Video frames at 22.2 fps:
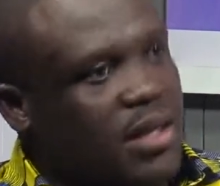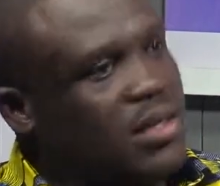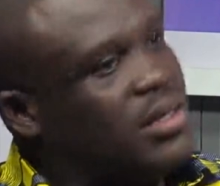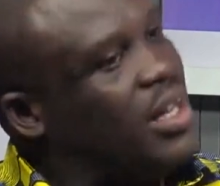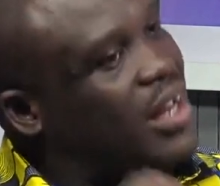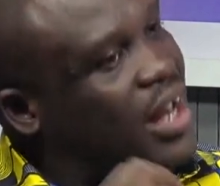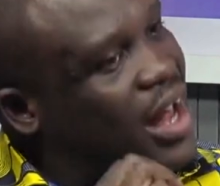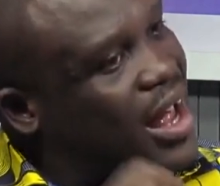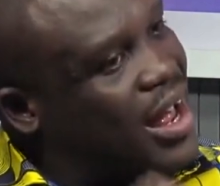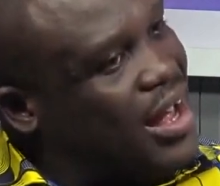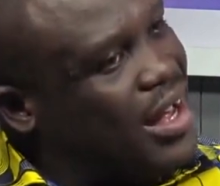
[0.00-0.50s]

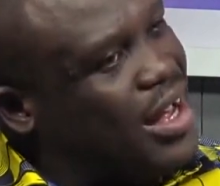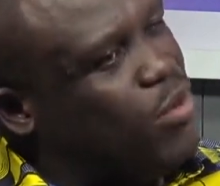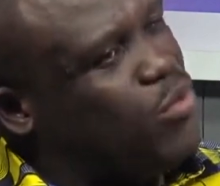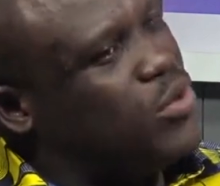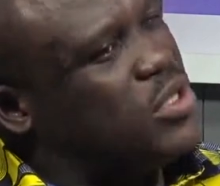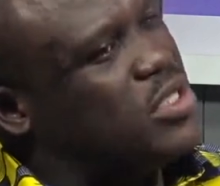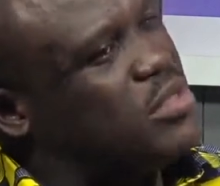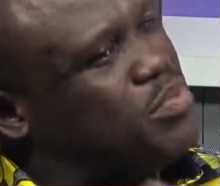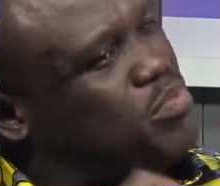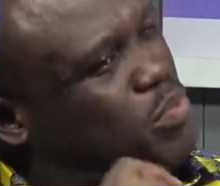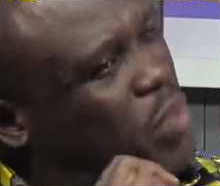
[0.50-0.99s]
That hunger
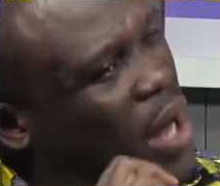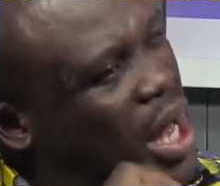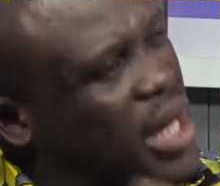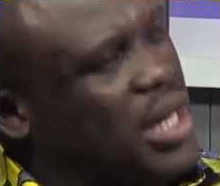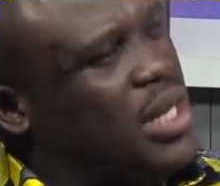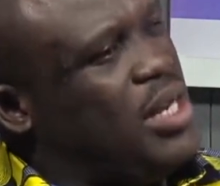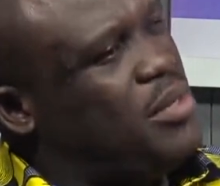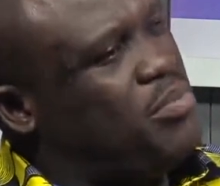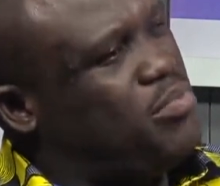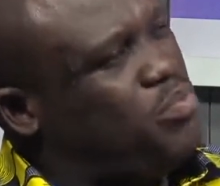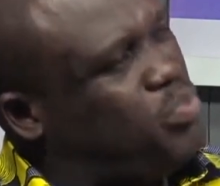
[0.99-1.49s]
was
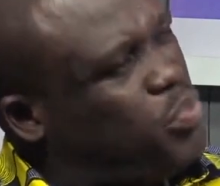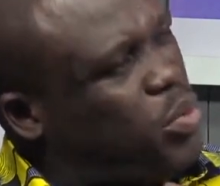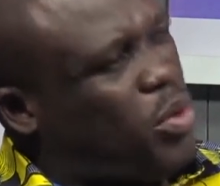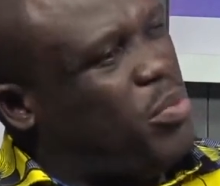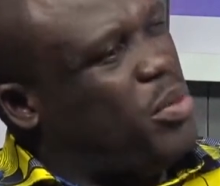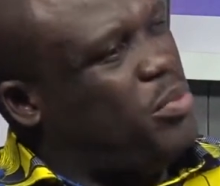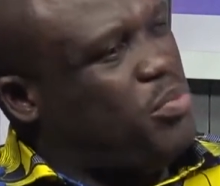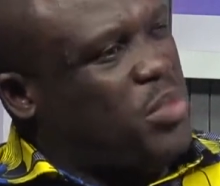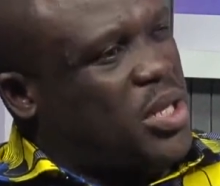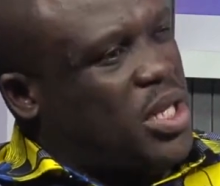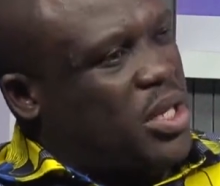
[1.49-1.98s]
partly,
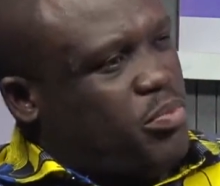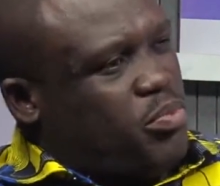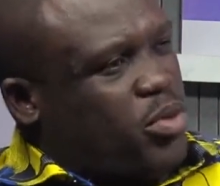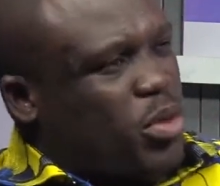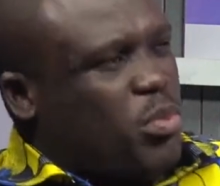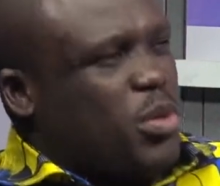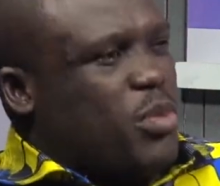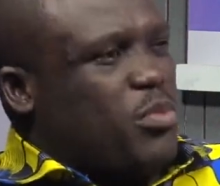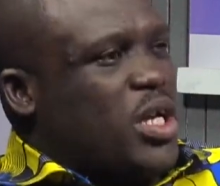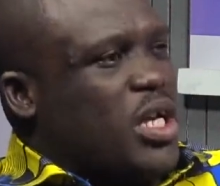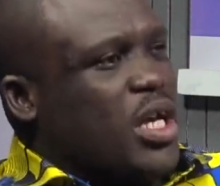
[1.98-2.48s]
probably,
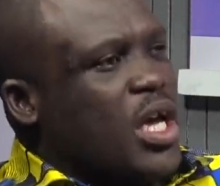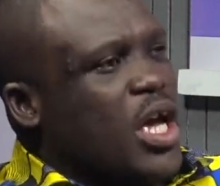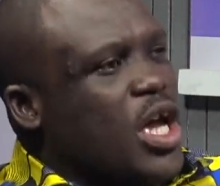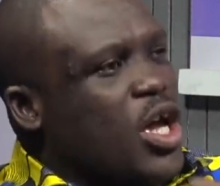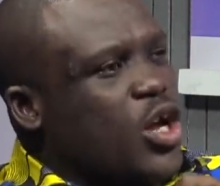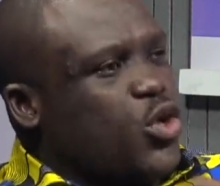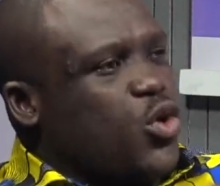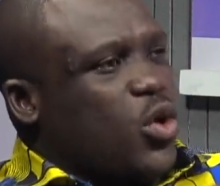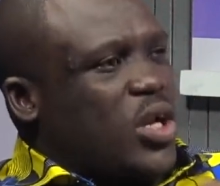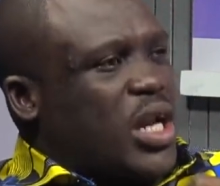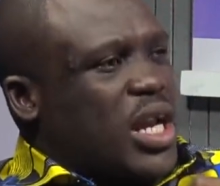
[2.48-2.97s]
probably
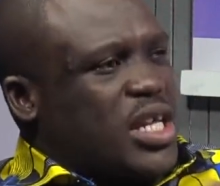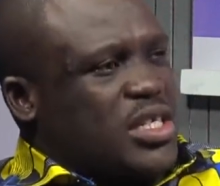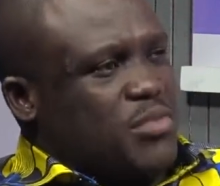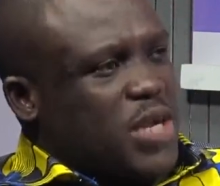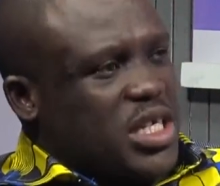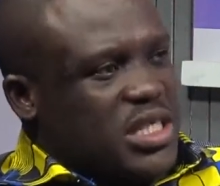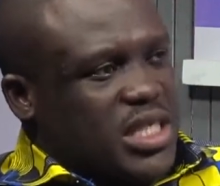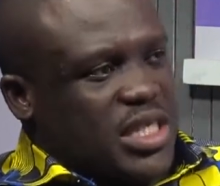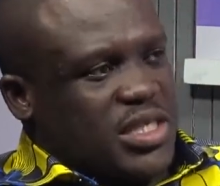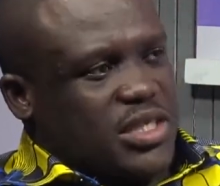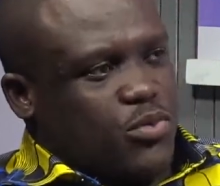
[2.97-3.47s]
not as
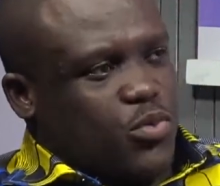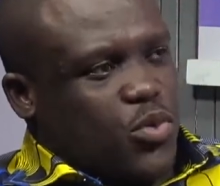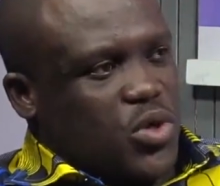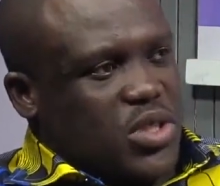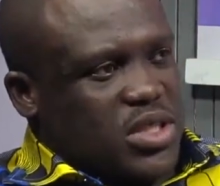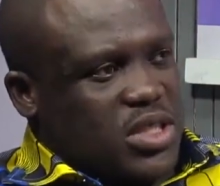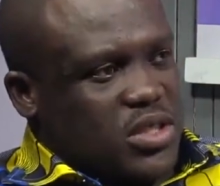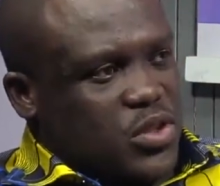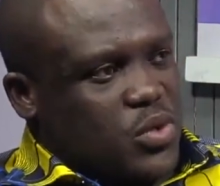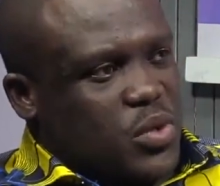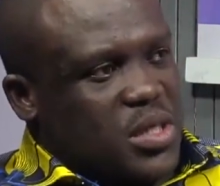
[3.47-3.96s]
much as it
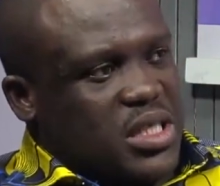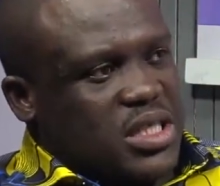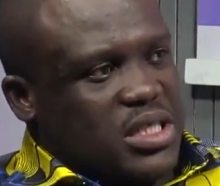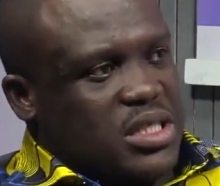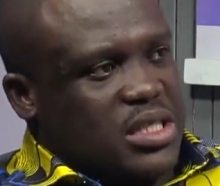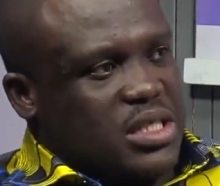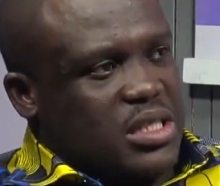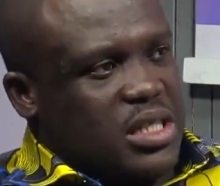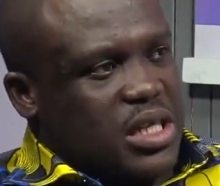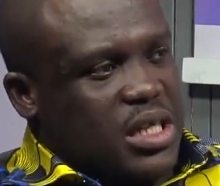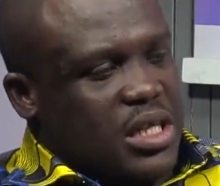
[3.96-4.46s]
was in twenty
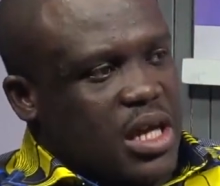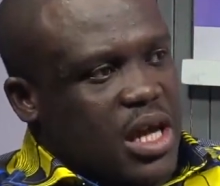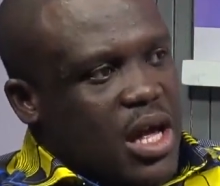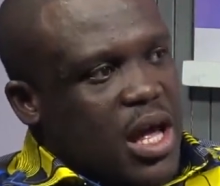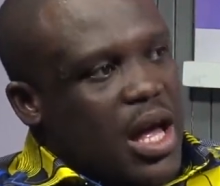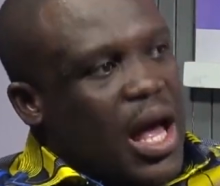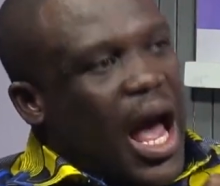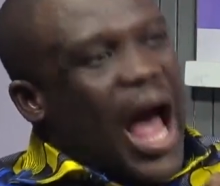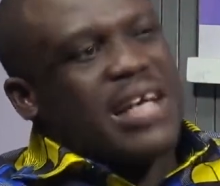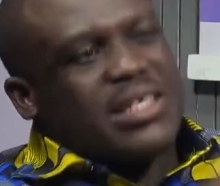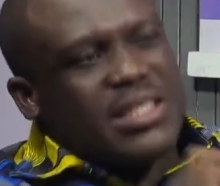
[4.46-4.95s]
sixteen.
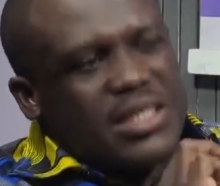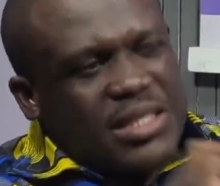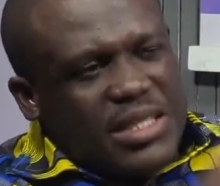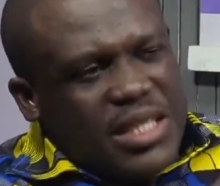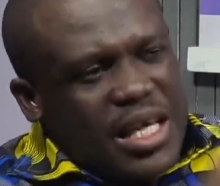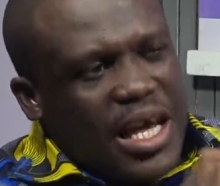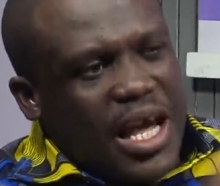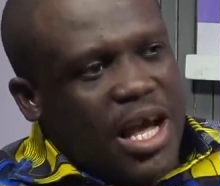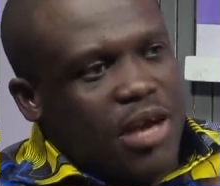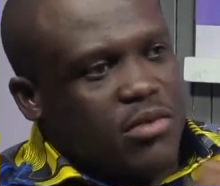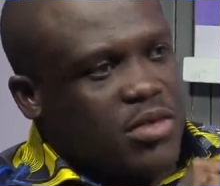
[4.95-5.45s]
Mm-hmm. I
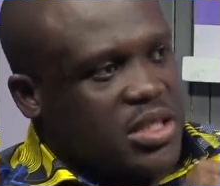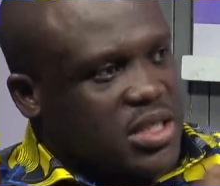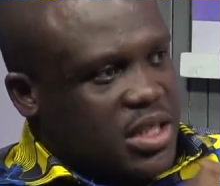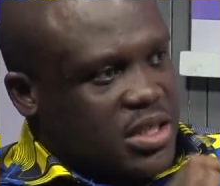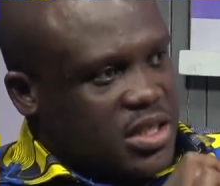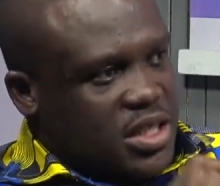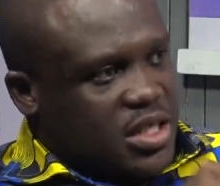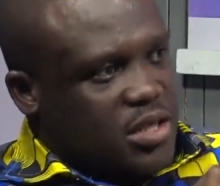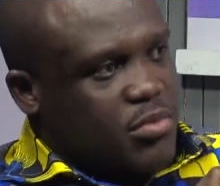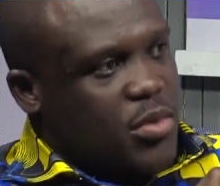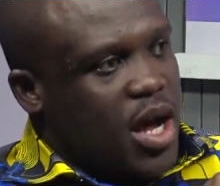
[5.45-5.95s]
see a
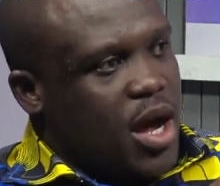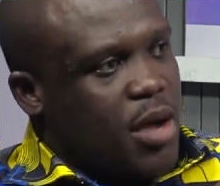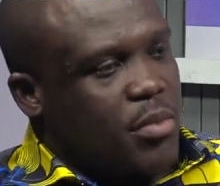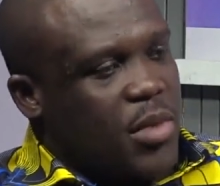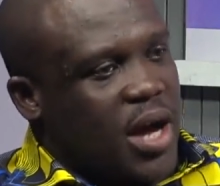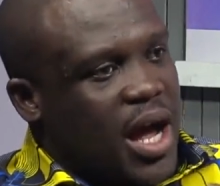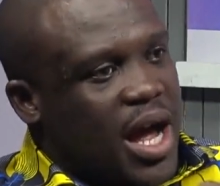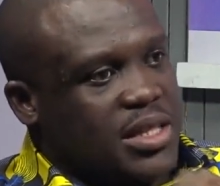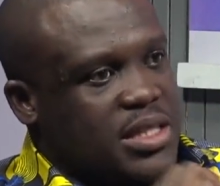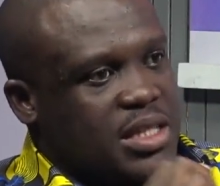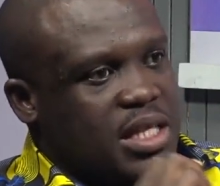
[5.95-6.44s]
resurgent
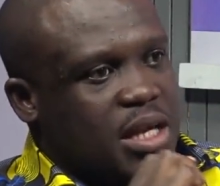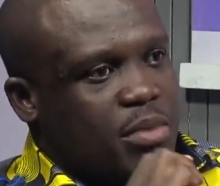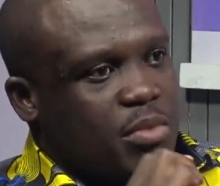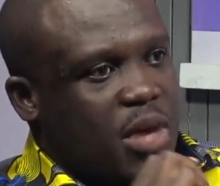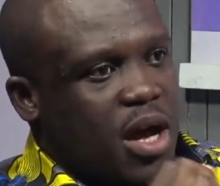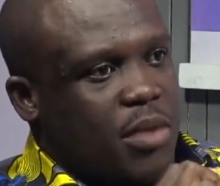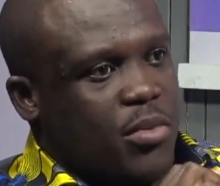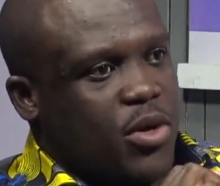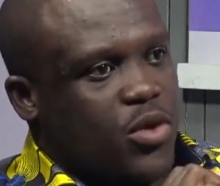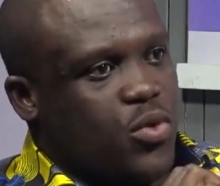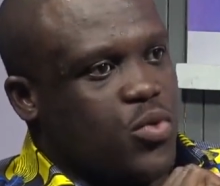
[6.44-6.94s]
Mahama. I see a
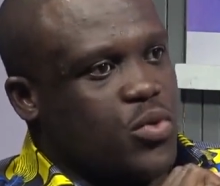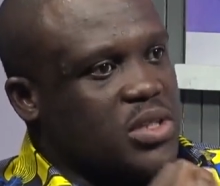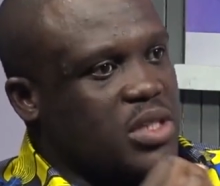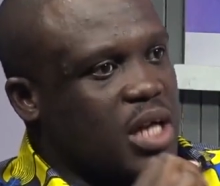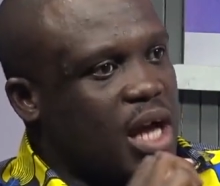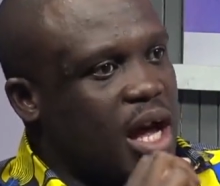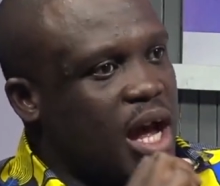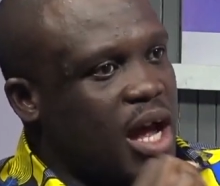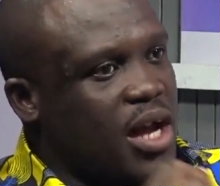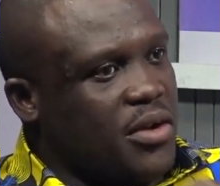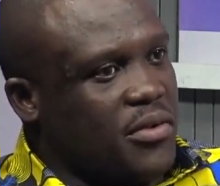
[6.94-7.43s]
Mahama who is
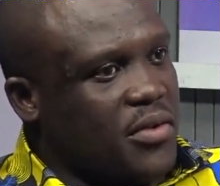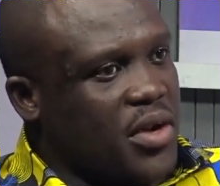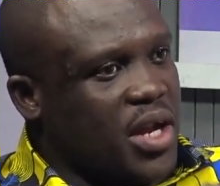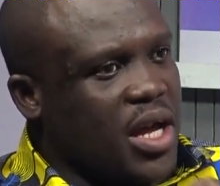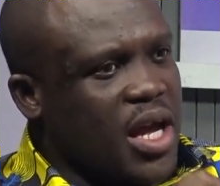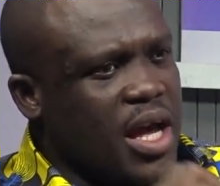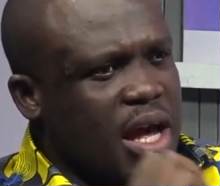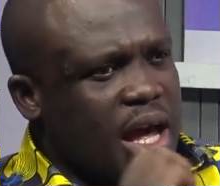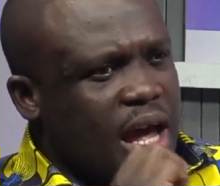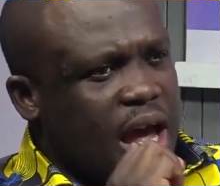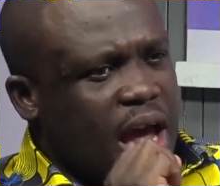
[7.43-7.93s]

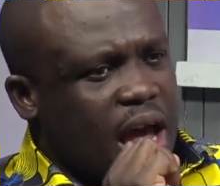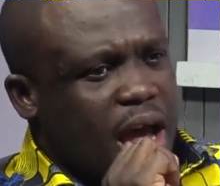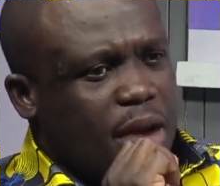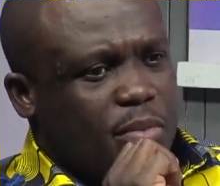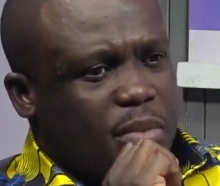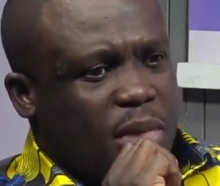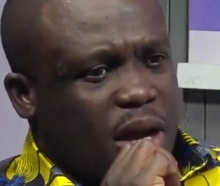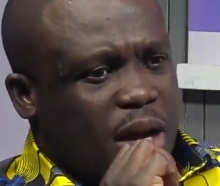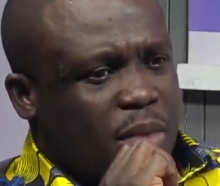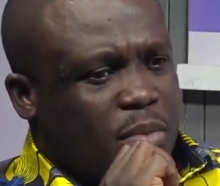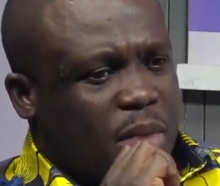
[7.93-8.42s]
hungry, a
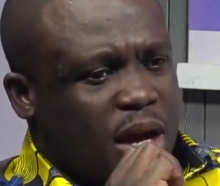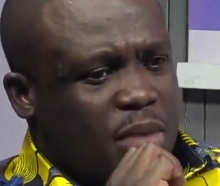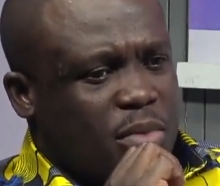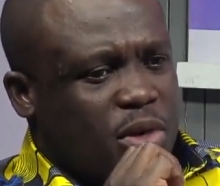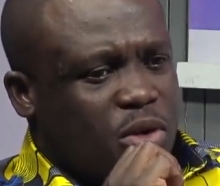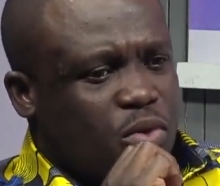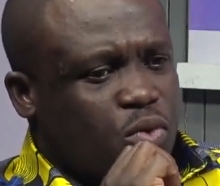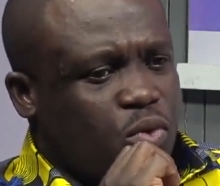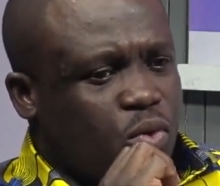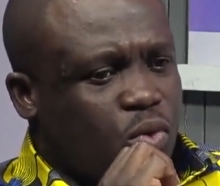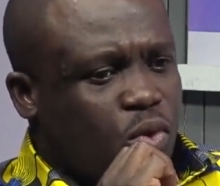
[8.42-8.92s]

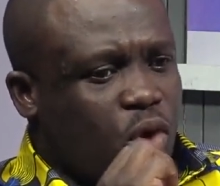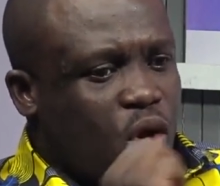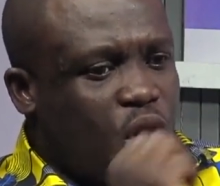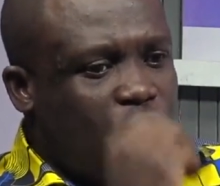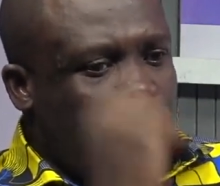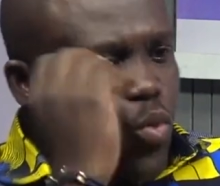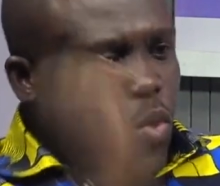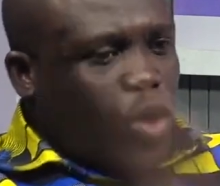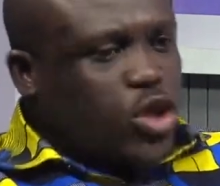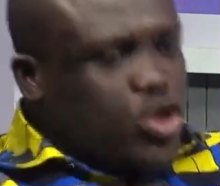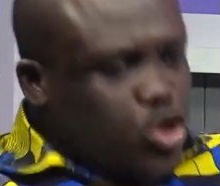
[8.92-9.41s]
Mahama who
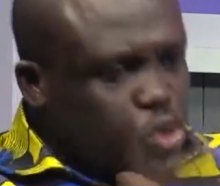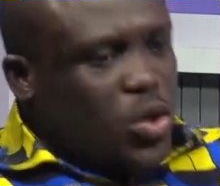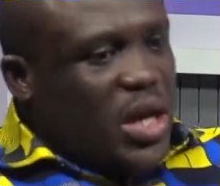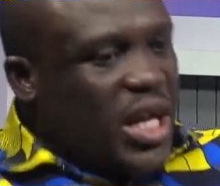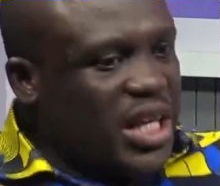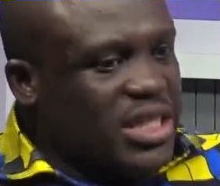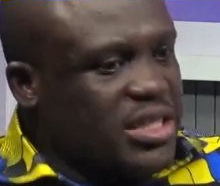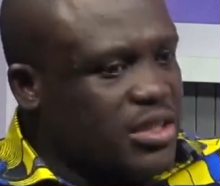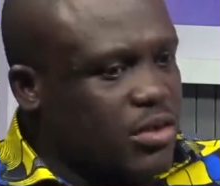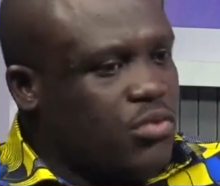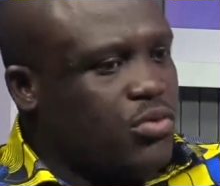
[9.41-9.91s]
wants to
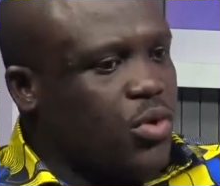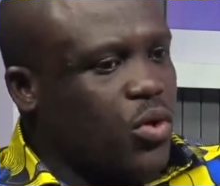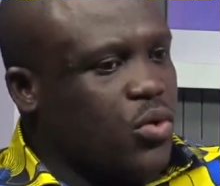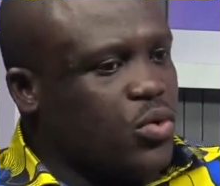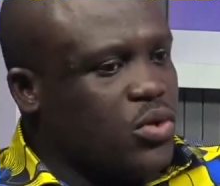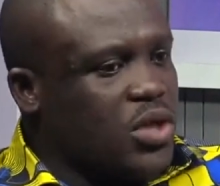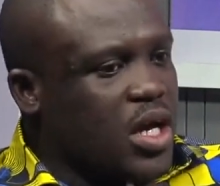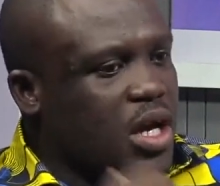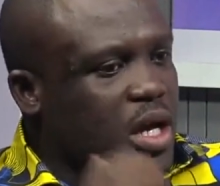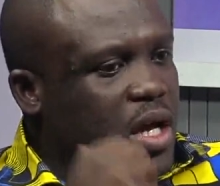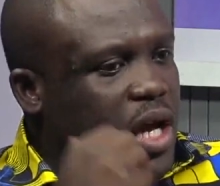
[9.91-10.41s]
hit the
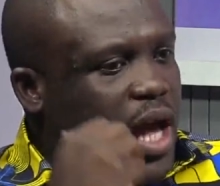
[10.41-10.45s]
road.